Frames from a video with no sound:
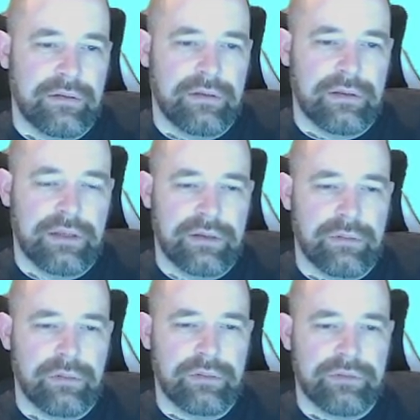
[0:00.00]

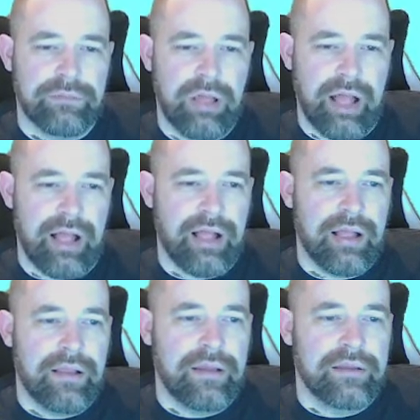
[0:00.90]
equals blah,
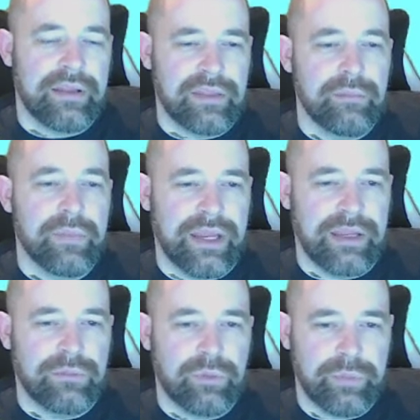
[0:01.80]
then the
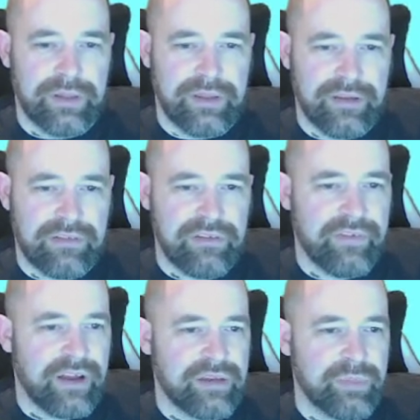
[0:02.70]
mean would be this
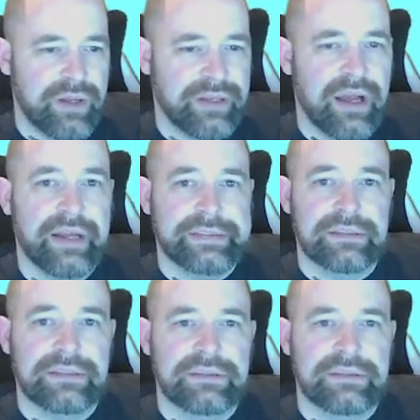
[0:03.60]
divided by 9.